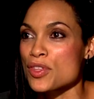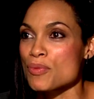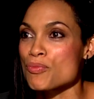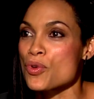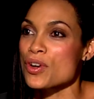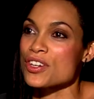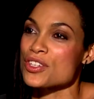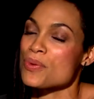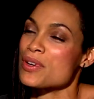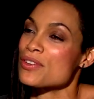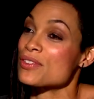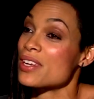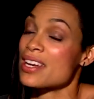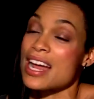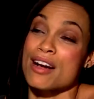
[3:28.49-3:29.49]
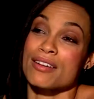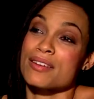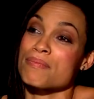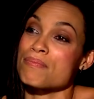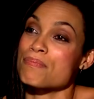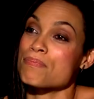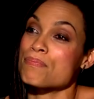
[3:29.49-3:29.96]
the more you understand how
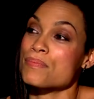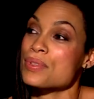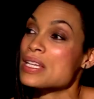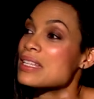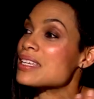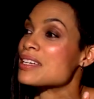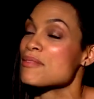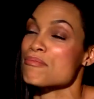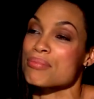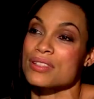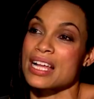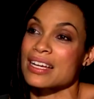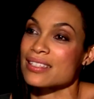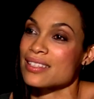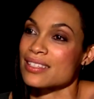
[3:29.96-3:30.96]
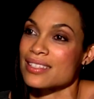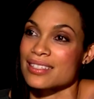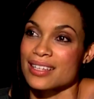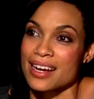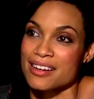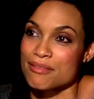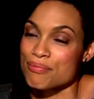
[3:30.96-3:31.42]
completely complex this
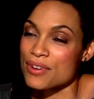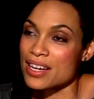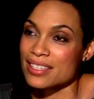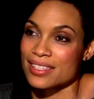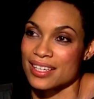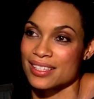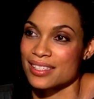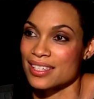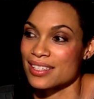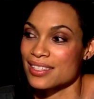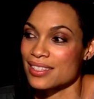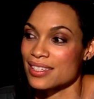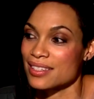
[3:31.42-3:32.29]
entire process is.